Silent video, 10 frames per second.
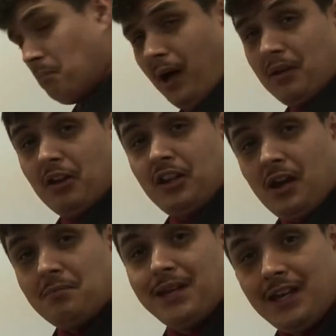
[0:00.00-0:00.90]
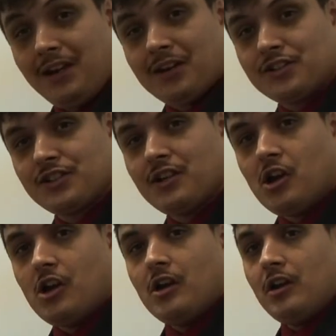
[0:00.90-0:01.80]
But young beginners,
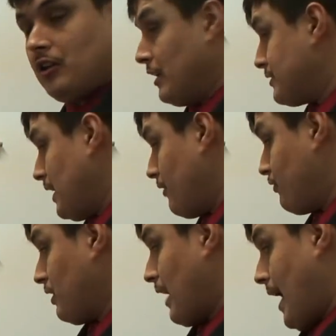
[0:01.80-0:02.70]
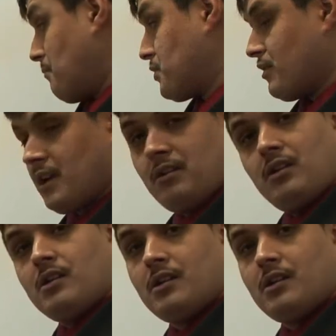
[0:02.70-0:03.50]
instead of capturing,